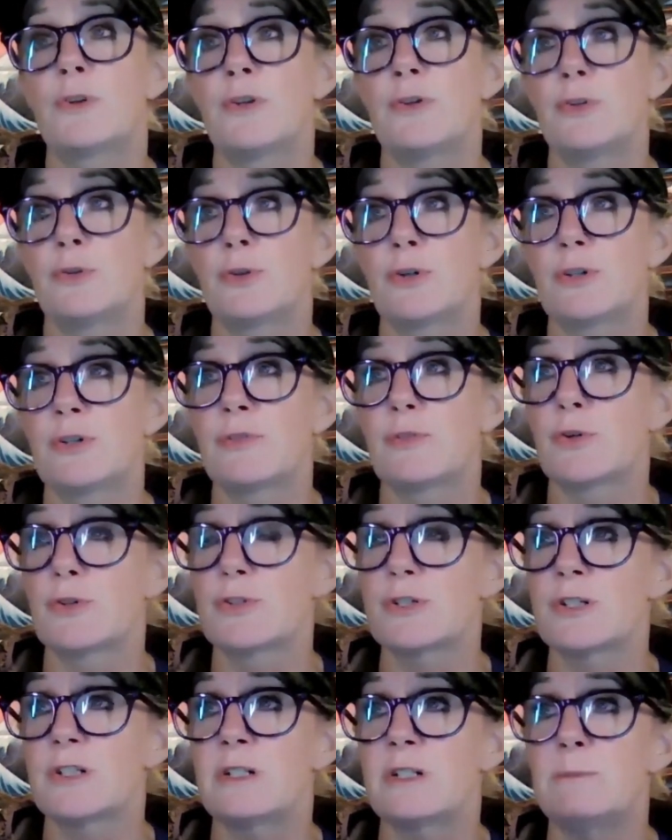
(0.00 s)
the
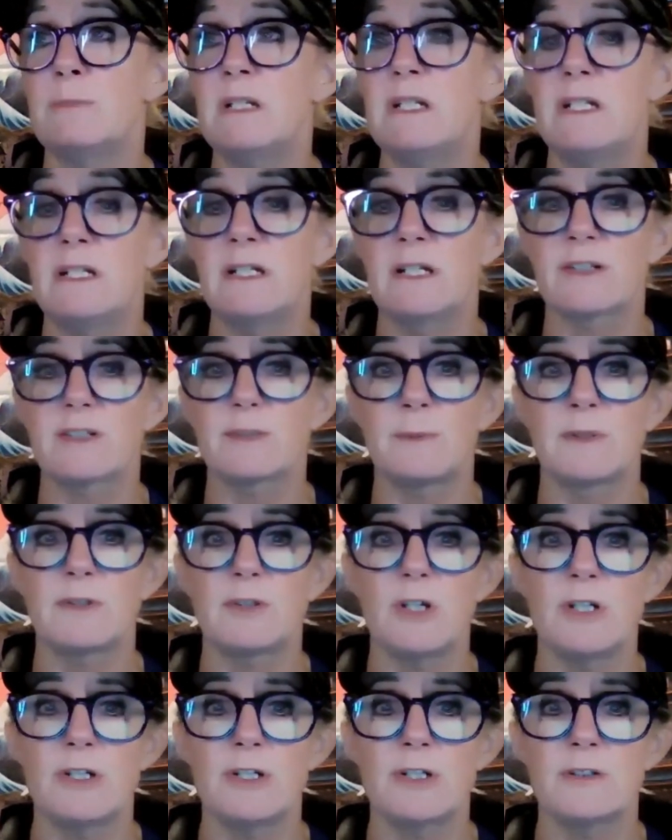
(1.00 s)
neurodivergent in meeting
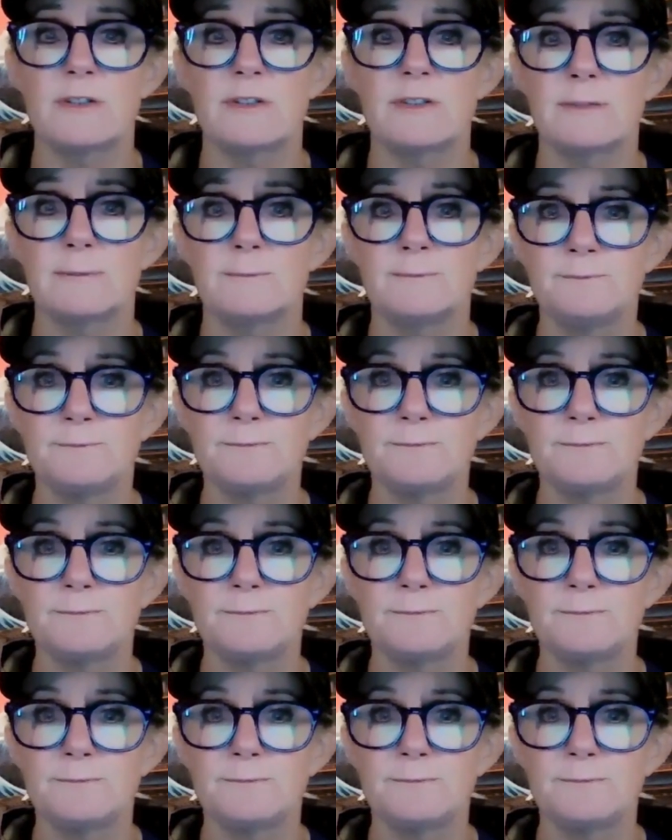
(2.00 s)
expectations.